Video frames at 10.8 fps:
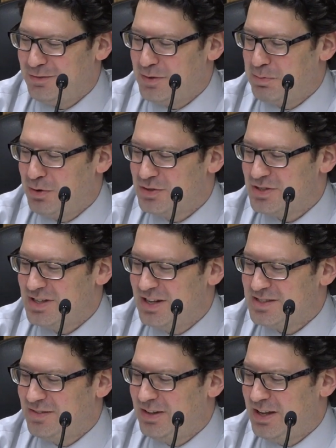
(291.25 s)
for the purchase and
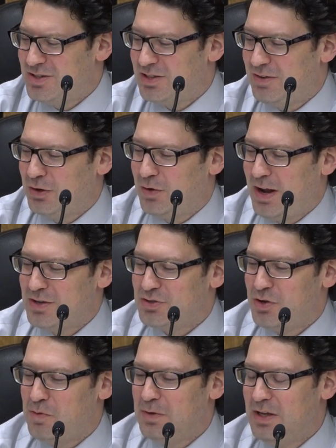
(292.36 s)
installation of a garage
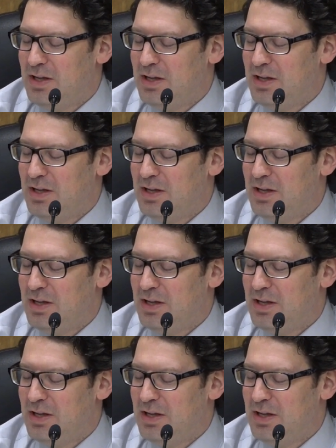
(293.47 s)
dome